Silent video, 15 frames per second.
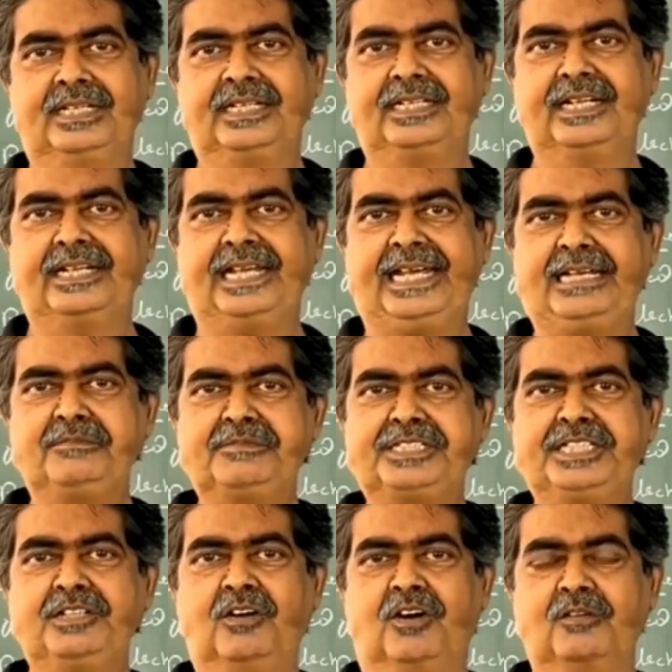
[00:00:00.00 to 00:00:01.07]
in an
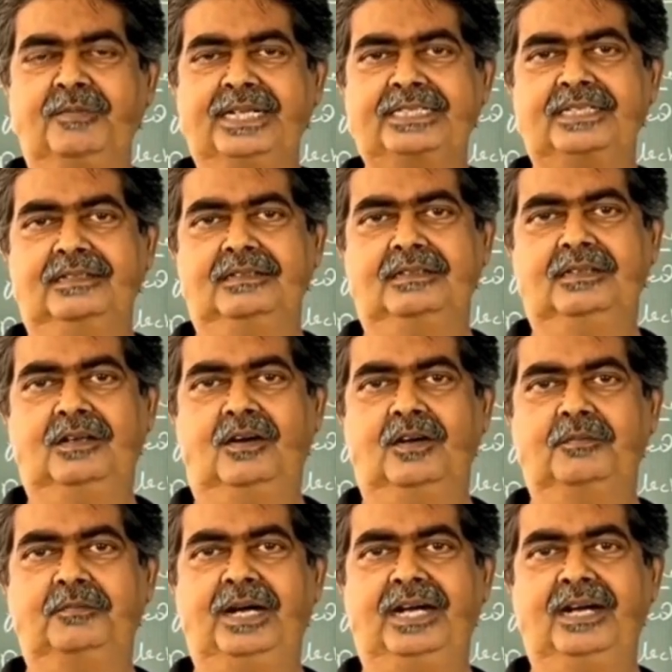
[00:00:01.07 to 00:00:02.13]
empty orbital
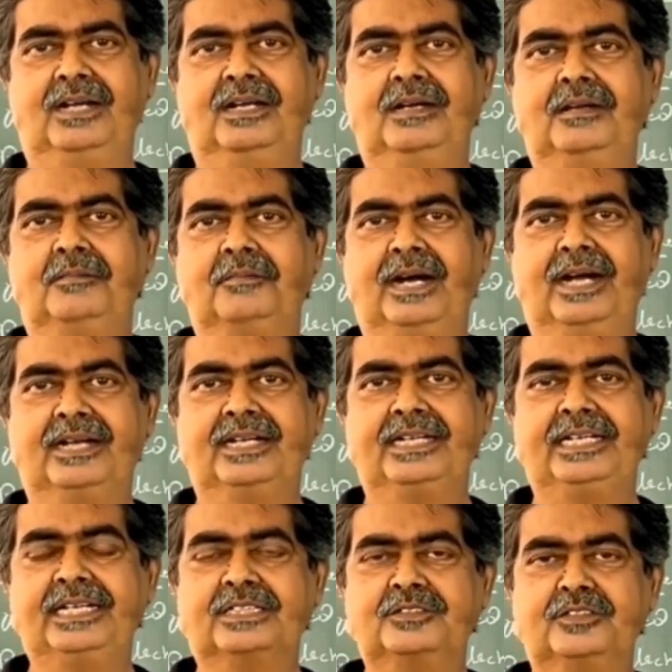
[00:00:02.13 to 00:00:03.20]
or by an
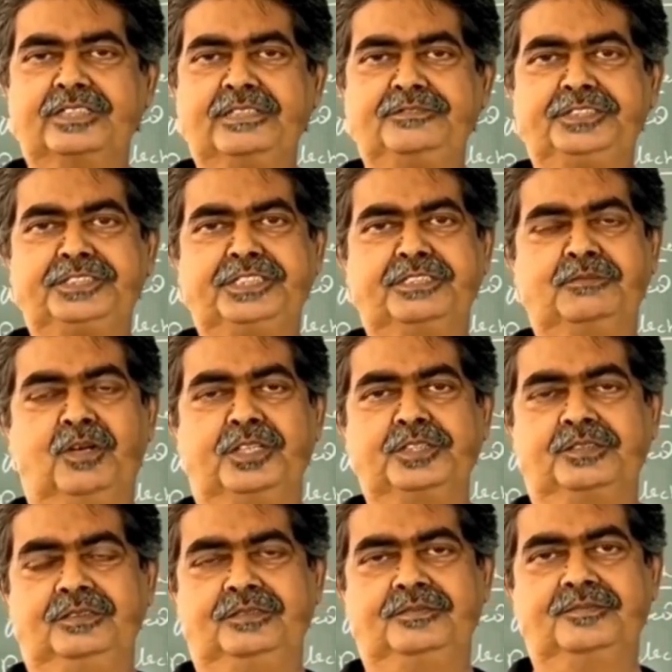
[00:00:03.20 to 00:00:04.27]
electron deficient
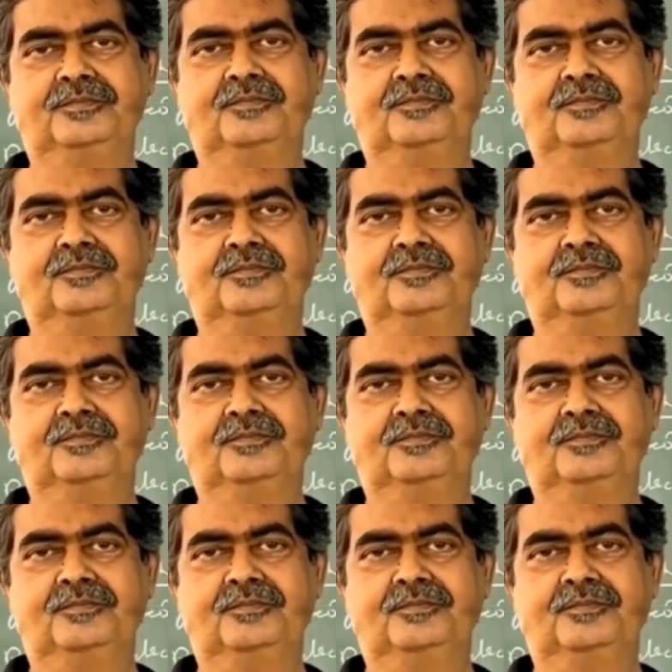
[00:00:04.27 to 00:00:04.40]
molecule